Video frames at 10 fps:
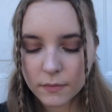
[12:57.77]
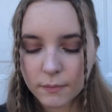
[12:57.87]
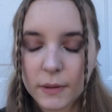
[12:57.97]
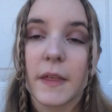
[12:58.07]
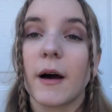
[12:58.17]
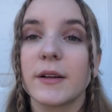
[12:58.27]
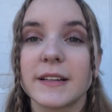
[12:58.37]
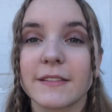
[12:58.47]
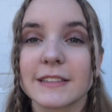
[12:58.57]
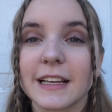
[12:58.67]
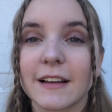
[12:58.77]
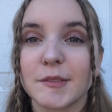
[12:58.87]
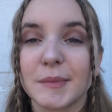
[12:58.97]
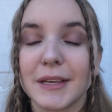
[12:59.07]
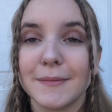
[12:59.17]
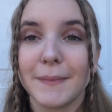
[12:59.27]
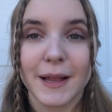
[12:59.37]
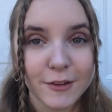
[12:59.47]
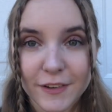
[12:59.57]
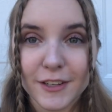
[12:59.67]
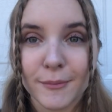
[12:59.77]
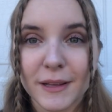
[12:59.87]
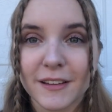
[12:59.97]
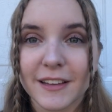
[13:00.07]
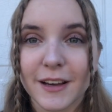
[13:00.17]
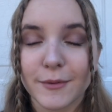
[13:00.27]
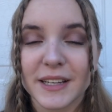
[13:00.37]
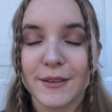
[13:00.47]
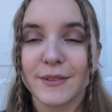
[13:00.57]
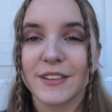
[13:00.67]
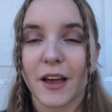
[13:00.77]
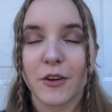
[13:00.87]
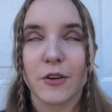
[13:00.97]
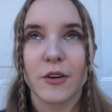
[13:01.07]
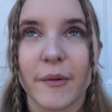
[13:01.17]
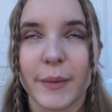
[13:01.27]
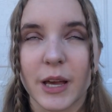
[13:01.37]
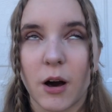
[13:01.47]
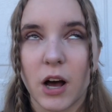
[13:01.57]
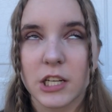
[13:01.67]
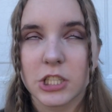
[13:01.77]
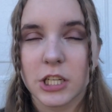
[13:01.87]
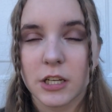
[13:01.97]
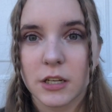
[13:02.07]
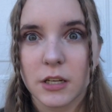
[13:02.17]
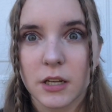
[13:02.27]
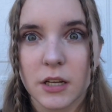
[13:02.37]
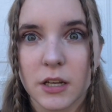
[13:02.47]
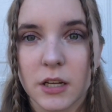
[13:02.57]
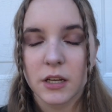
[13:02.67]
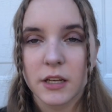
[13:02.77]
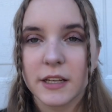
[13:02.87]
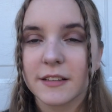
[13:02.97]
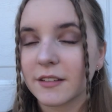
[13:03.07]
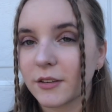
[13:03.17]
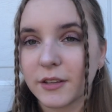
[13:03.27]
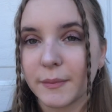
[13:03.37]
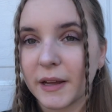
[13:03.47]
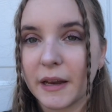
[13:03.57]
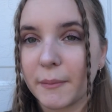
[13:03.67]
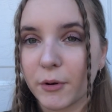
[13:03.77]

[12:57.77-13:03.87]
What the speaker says: But that would definitely have to be Milo Ventimiglia when he was younger. Oh my gosh. He's literally my number